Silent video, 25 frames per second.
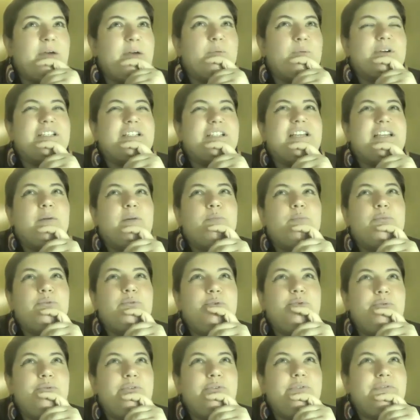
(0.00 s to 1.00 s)
was
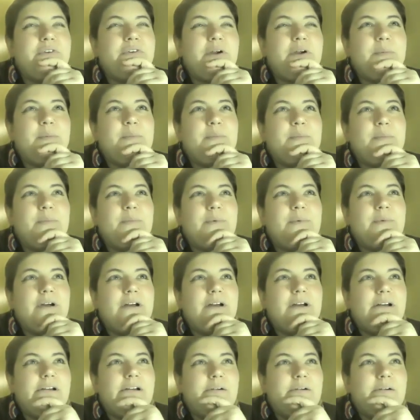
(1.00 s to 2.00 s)
tabooed from
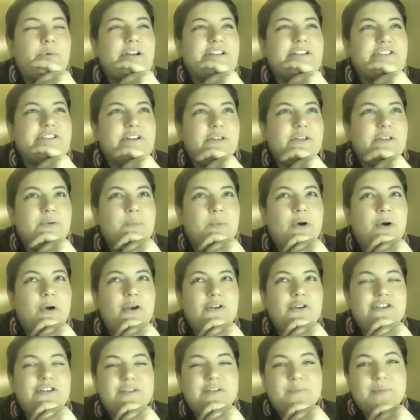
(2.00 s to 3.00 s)
Western anthropologists,